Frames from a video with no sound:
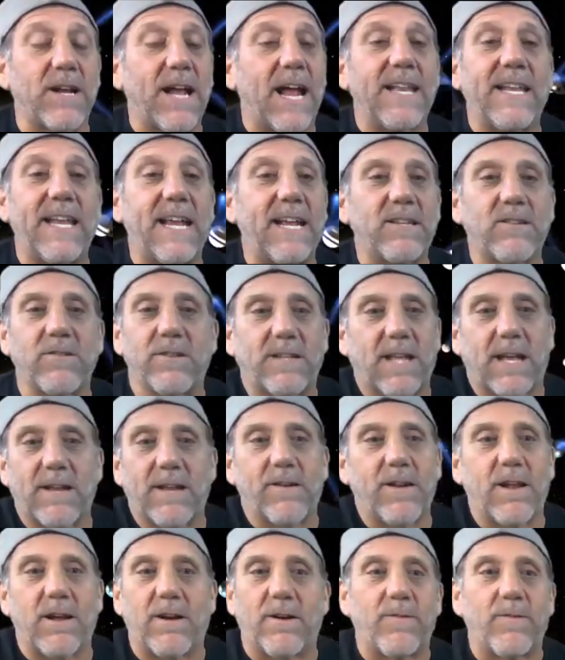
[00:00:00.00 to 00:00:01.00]
And the answer is, I
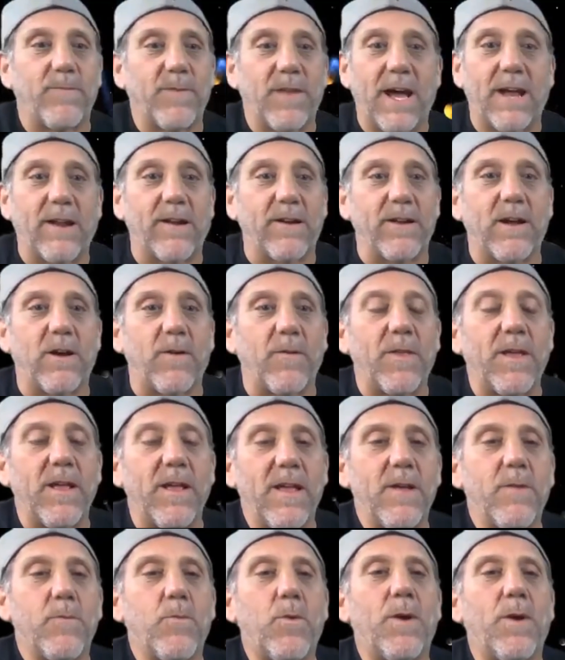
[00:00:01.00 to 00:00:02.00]
don't know.
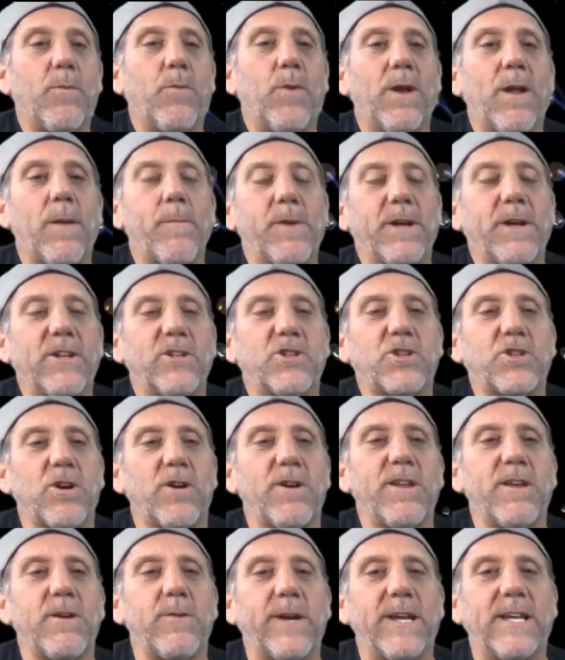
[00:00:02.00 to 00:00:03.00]
What I'm going to show
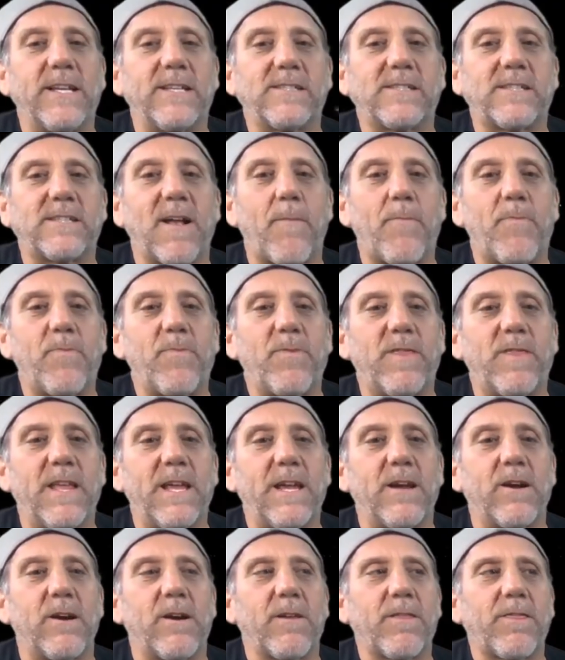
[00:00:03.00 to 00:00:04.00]
you is that
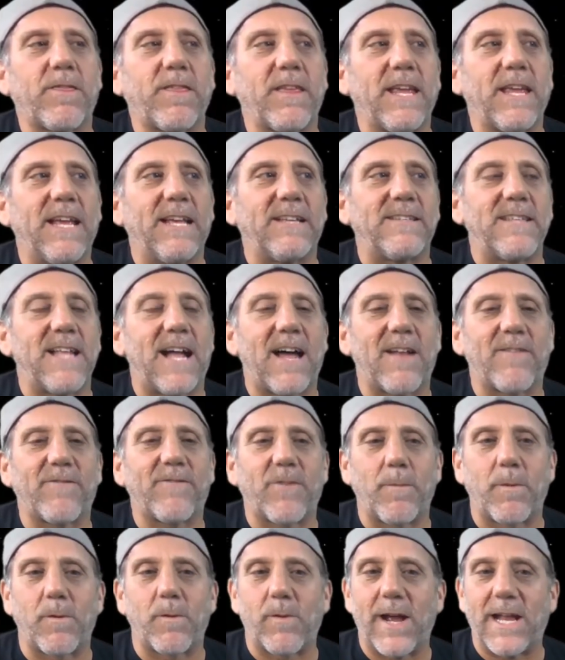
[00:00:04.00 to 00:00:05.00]
the Earth is not
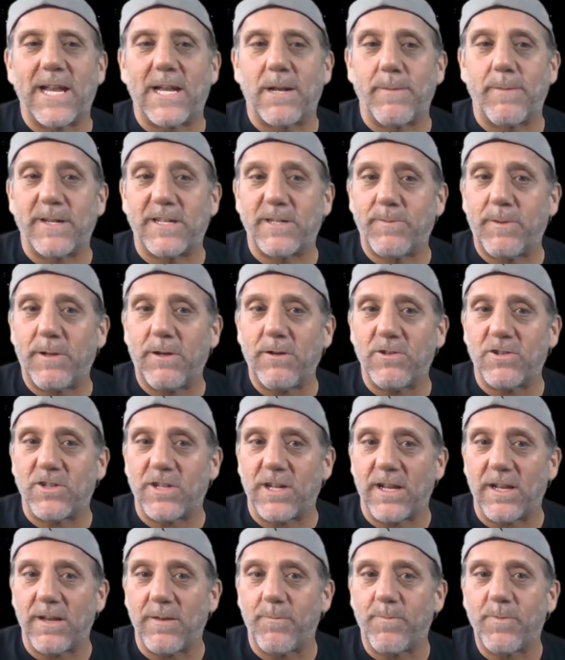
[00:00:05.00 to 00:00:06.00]
from a random
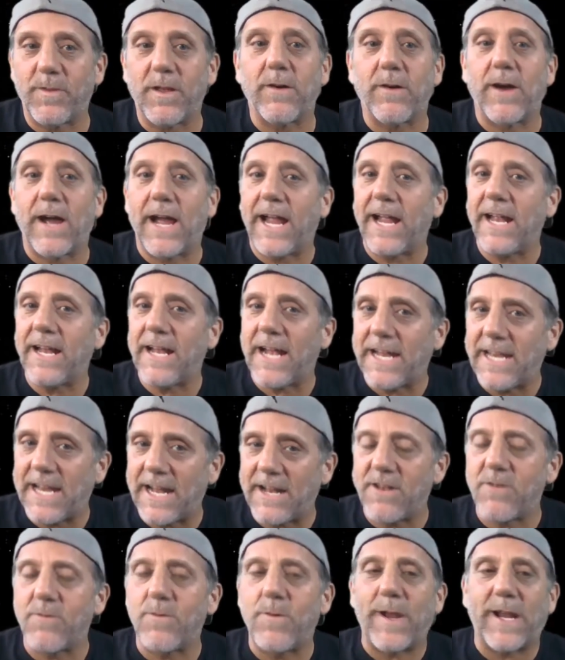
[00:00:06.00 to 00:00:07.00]
explosion. All right. And
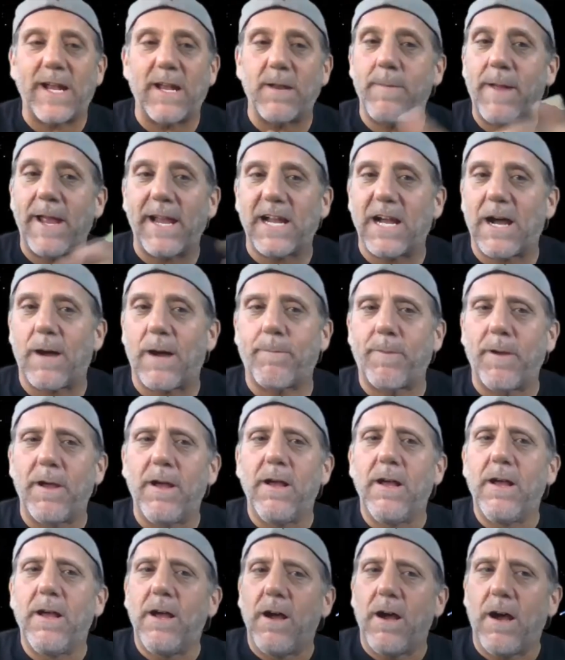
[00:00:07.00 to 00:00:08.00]
then we can
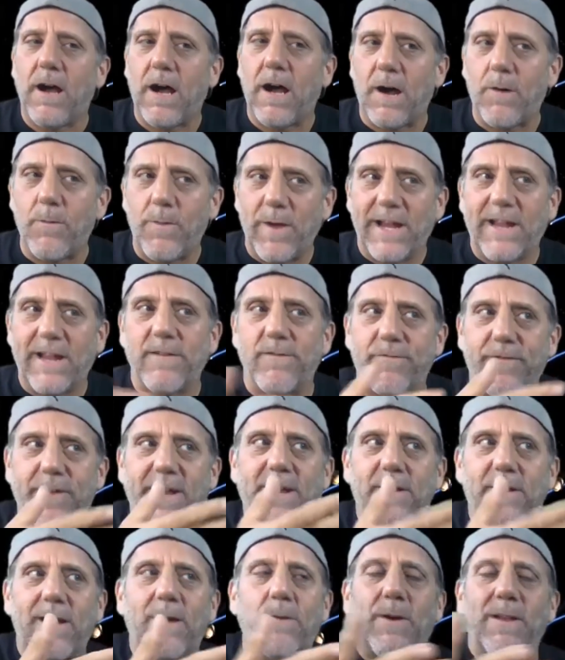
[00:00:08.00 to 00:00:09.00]
we can
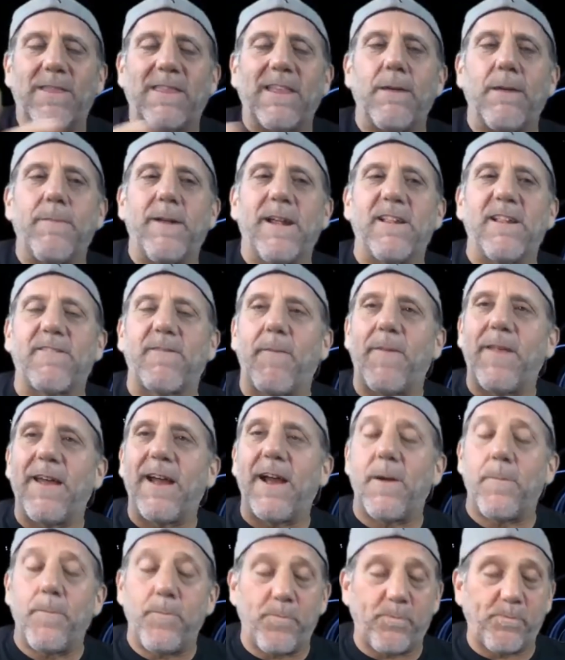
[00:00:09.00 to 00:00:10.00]
figure out what that means from
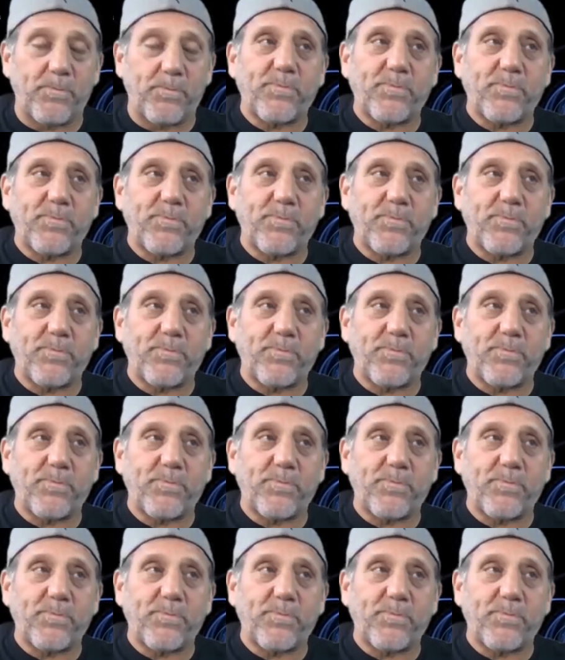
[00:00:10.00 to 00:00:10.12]
there.